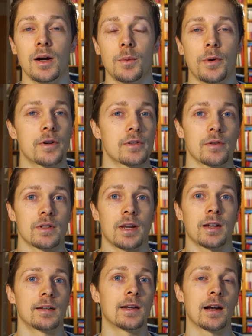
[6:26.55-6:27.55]
Whereas on
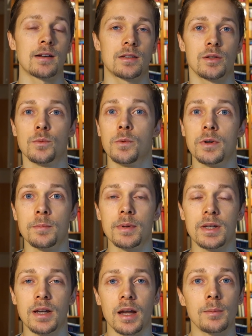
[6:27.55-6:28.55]
psychedelics, you wouldn't
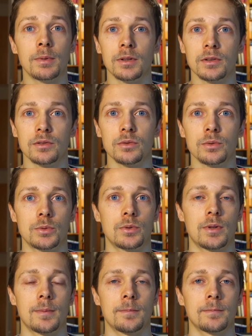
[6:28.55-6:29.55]
be able to
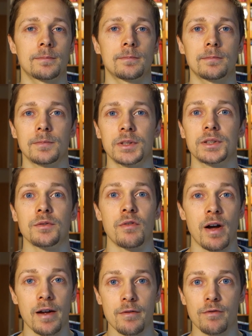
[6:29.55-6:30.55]

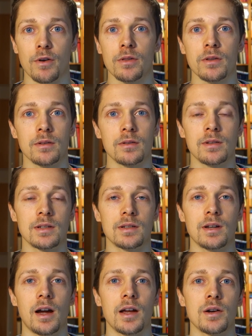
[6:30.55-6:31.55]
survive on this
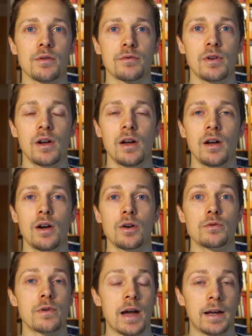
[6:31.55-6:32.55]
kind of
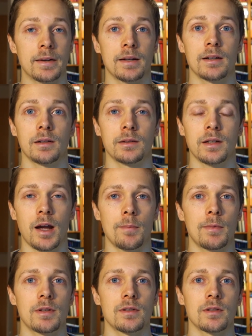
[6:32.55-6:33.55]
radical
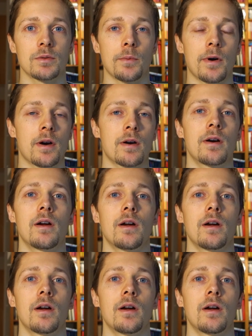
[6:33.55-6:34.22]
timelessness, where